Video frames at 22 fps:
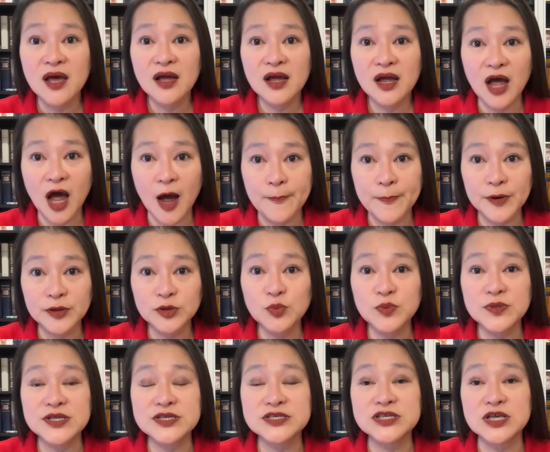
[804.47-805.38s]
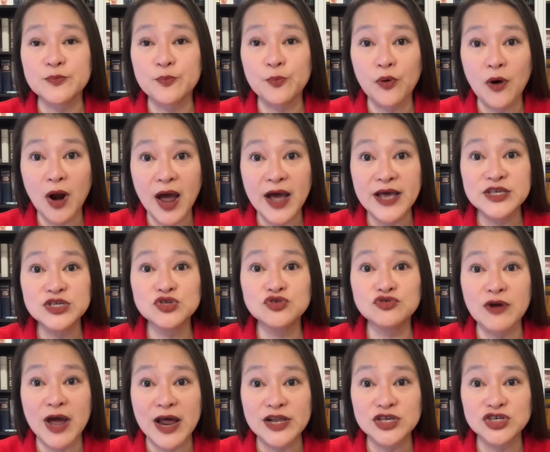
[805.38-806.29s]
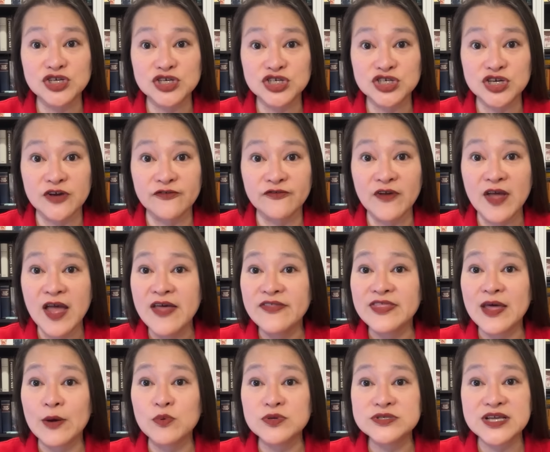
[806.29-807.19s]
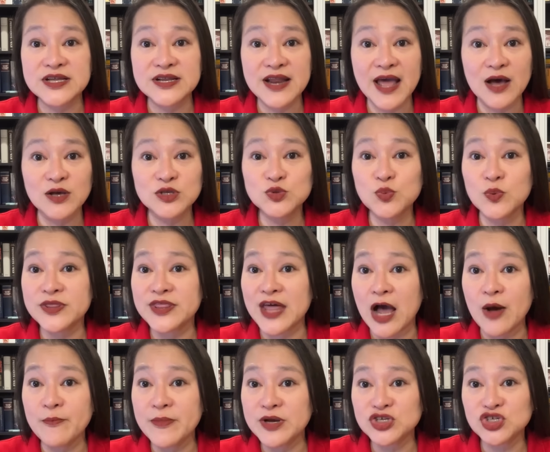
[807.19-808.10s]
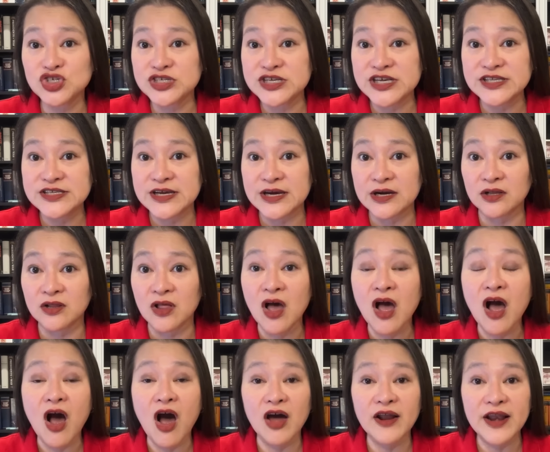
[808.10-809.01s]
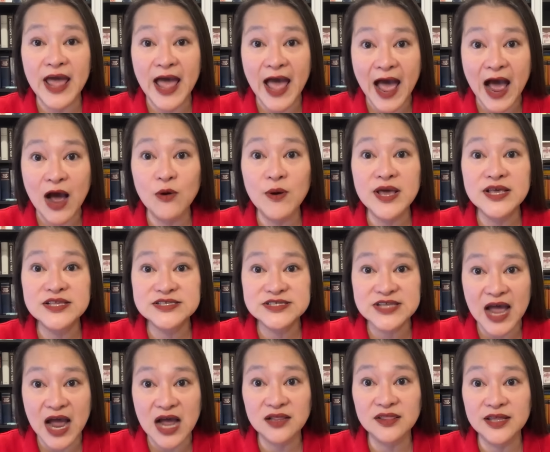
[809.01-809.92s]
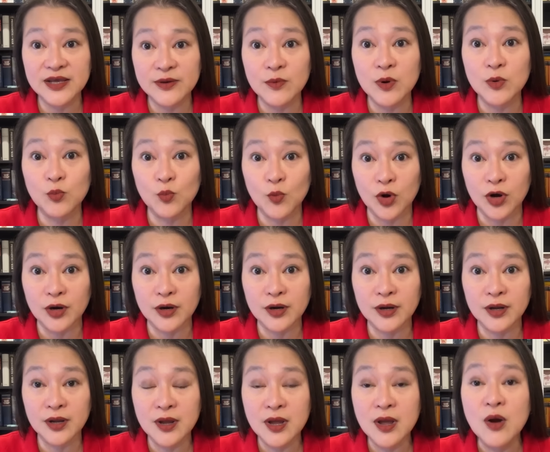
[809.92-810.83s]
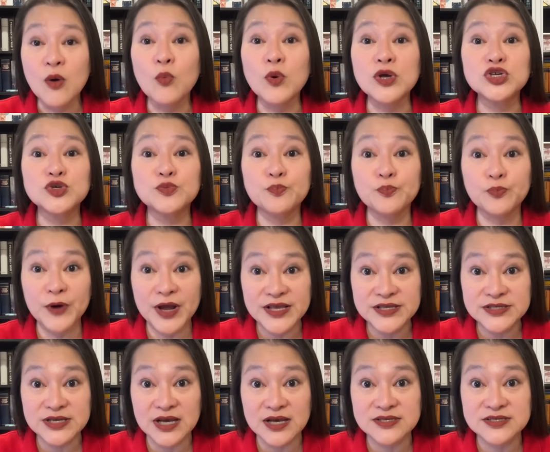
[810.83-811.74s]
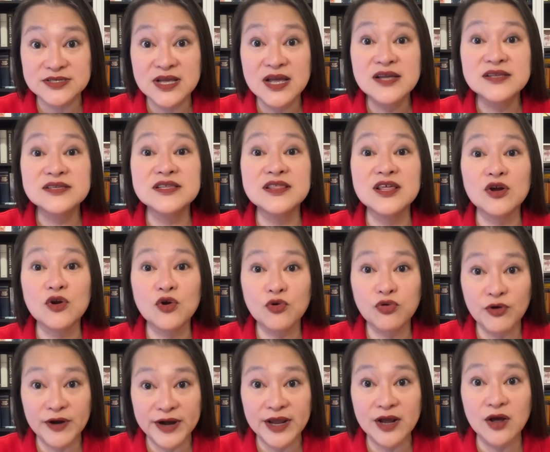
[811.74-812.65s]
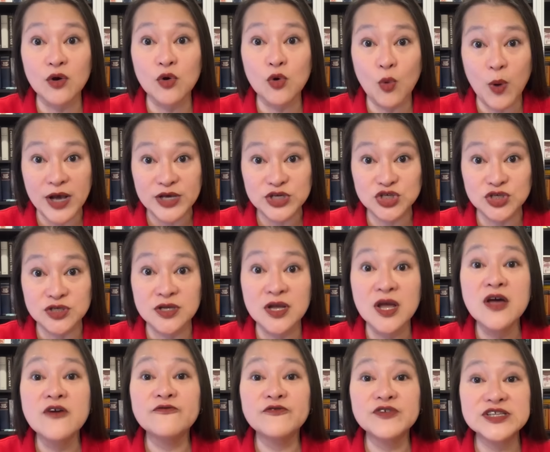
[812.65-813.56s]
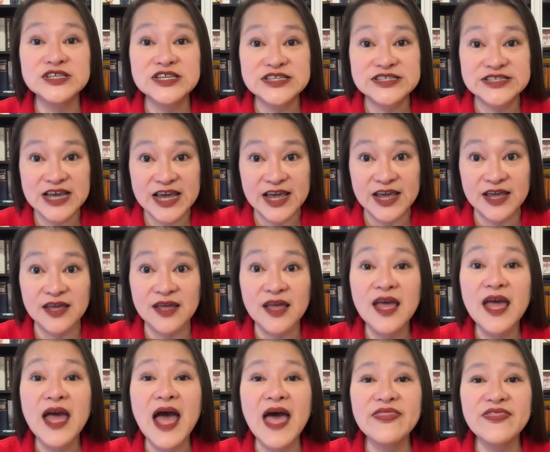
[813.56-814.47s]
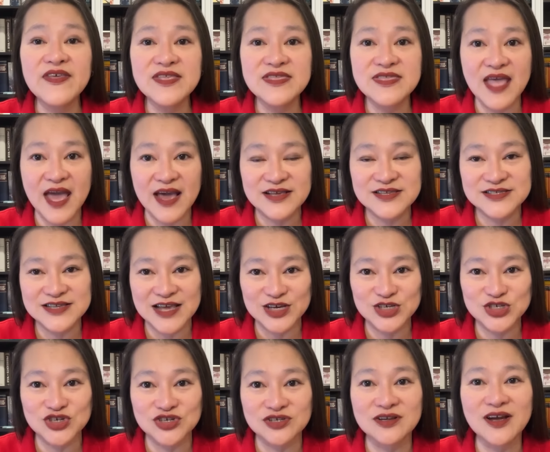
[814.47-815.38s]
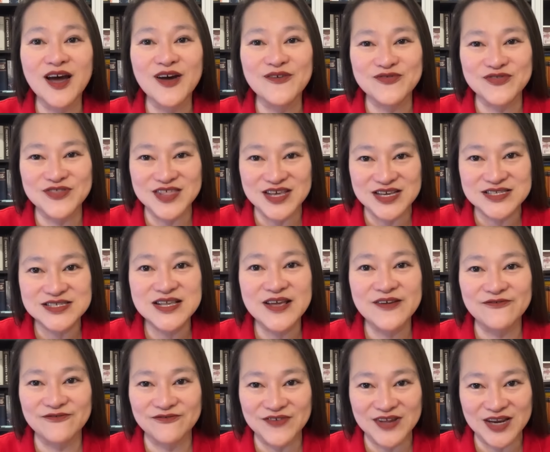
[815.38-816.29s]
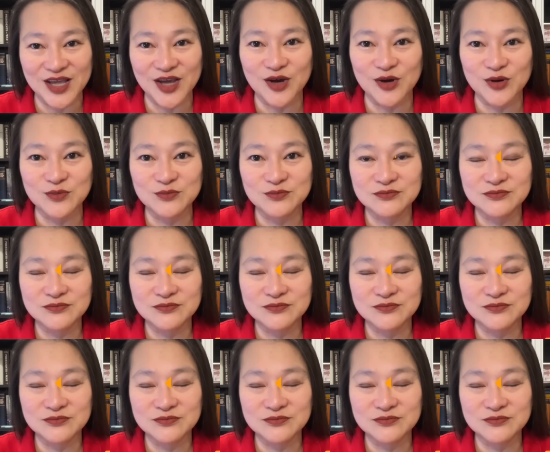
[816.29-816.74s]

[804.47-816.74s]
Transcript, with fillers: coupled with a surprise strategy shift that was announced without much detail on how exactly it would work, which brings us to the critical question for today and the next section of this video.